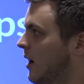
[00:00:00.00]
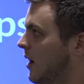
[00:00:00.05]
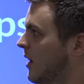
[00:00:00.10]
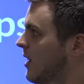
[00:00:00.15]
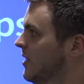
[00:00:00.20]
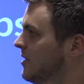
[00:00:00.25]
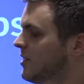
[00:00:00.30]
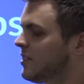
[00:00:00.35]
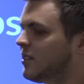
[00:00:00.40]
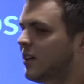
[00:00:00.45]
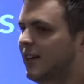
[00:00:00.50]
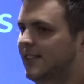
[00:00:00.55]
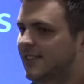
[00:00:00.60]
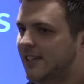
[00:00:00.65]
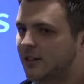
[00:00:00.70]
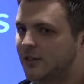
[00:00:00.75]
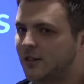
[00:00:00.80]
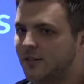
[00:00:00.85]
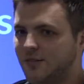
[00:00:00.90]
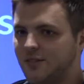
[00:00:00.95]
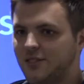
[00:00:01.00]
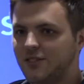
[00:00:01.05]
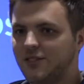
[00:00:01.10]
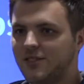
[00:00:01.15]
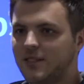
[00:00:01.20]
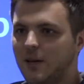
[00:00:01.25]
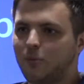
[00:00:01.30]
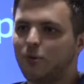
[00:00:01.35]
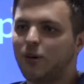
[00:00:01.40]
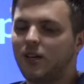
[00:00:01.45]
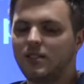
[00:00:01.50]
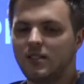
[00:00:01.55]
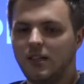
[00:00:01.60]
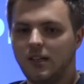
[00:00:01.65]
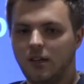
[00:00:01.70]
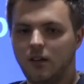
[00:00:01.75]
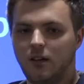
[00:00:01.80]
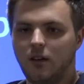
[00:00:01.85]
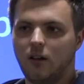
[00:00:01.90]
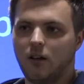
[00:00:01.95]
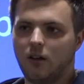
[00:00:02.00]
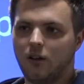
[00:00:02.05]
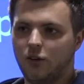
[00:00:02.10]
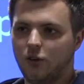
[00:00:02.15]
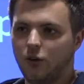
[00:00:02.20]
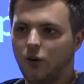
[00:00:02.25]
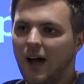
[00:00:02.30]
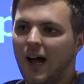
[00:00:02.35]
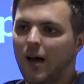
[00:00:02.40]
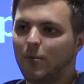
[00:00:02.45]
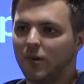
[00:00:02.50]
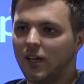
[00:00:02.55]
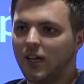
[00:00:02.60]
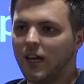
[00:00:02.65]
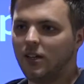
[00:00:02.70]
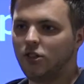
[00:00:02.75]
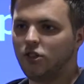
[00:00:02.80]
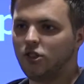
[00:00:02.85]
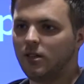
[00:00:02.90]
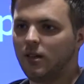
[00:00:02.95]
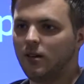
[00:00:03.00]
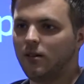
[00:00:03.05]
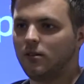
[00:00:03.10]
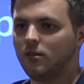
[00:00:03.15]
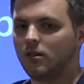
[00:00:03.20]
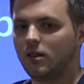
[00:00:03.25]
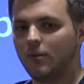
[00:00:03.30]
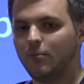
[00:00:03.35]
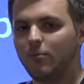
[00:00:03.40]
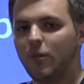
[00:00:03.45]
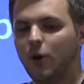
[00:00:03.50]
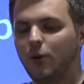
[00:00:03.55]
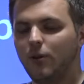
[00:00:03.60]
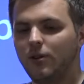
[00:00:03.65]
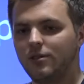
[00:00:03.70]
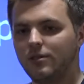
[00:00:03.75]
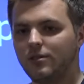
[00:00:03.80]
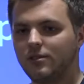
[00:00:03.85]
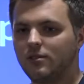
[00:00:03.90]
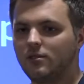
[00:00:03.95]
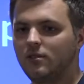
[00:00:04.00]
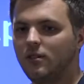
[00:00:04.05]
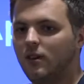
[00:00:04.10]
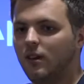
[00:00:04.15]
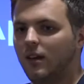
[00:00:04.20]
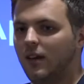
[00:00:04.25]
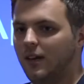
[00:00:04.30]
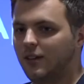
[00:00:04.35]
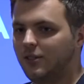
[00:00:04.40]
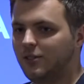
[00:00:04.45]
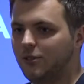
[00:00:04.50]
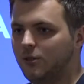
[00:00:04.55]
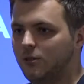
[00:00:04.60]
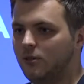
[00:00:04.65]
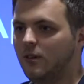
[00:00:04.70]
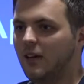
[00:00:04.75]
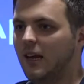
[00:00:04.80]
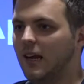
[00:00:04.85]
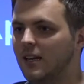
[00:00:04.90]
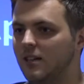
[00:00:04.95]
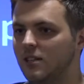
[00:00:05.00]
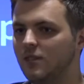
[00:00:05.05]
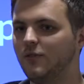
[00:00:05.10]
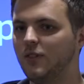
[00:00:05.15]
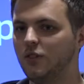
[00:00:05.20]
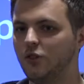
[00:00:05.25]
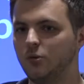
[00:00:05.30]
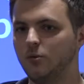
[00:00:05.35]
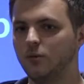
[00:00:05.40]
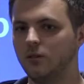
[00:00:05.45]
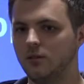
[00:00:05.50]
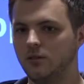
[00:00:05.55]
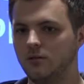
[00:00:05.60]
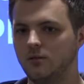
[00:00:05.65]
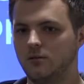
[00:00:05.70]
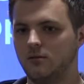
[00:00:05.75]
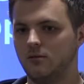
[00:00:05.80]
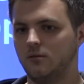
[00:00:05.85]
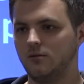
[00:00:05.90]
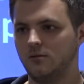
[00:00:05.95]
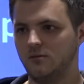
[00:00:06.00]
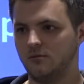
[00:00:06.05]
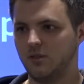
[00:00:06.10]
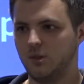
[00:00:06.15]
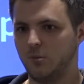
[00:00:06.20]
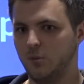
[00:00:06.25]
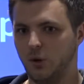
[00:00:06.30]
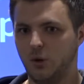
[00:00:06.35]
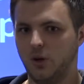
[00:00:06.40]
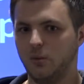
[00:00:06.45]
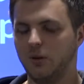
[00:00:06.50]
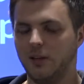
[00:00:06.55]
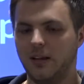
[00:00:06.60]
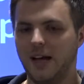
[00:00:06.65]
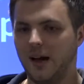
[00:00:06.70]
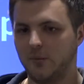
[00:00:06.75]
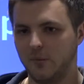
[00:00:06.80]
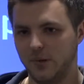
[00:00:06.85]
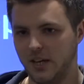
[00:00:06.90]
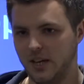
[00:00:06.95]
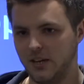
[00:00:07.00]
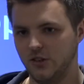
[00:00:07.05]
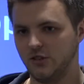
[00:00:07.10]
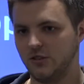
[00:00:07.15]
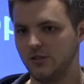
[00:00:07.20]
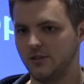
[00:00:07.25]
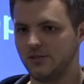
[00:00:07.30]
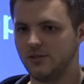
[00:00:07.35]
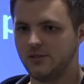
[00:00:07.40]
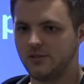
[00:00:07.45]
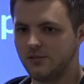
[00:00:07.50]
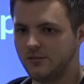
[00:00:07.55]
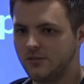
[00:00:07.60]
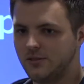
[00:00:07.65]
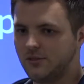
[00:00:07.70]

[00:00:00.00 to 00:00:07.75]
is this idea of separating your application and components into individual deployable applications.